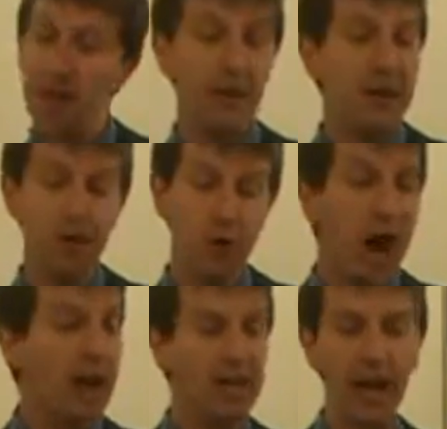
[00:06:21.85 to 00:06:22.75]
then you're
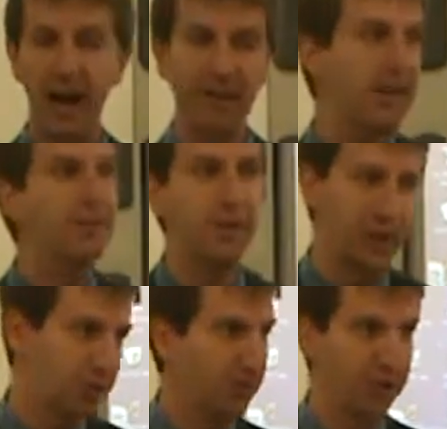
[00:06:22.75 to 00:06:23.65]
not going to have any
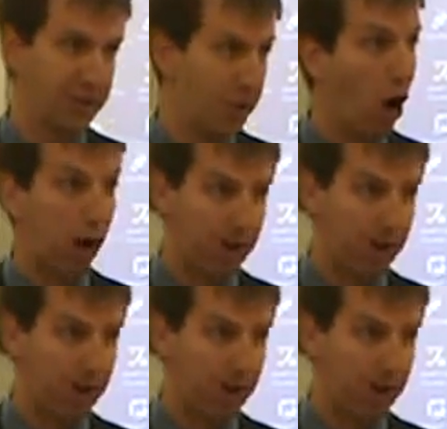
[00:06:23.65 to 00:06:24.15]
flexibility at all,